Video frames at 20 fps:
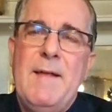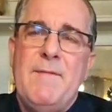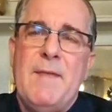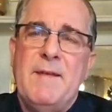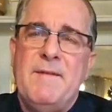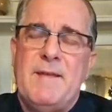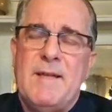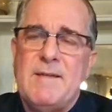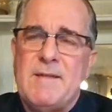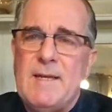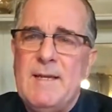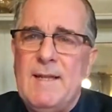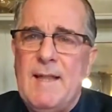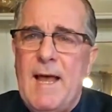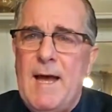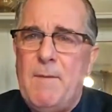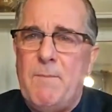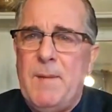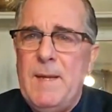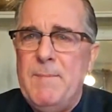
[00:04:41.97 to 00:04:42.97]
that doesn't
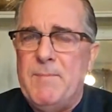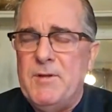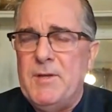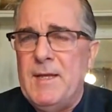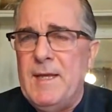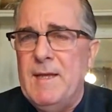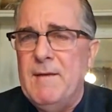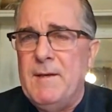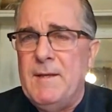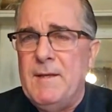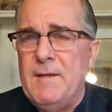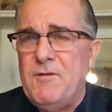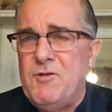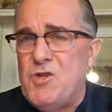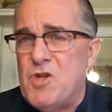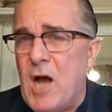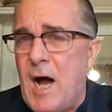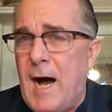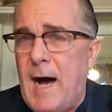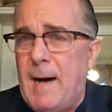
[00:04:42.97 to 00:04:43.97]
allow people to get
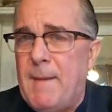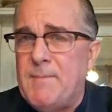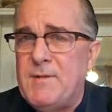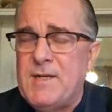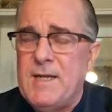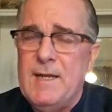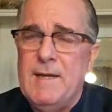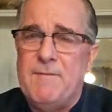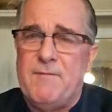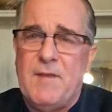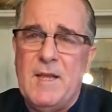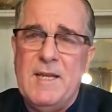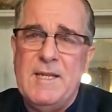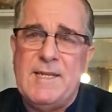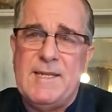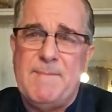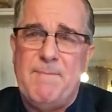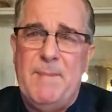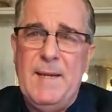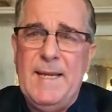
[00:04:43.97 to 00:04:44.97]
jobs if they
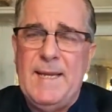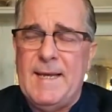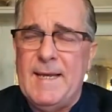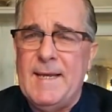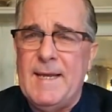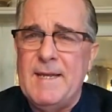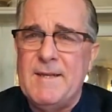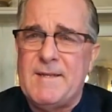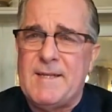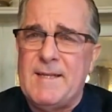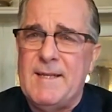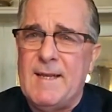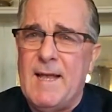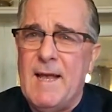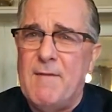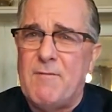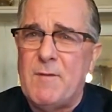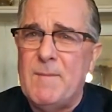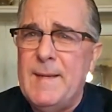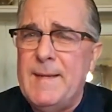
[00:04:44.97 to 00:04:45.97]
speak against the
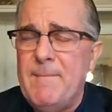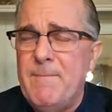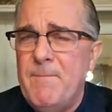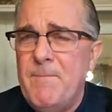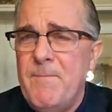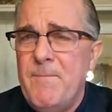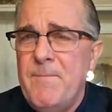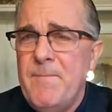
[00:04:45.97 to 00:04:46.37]
government,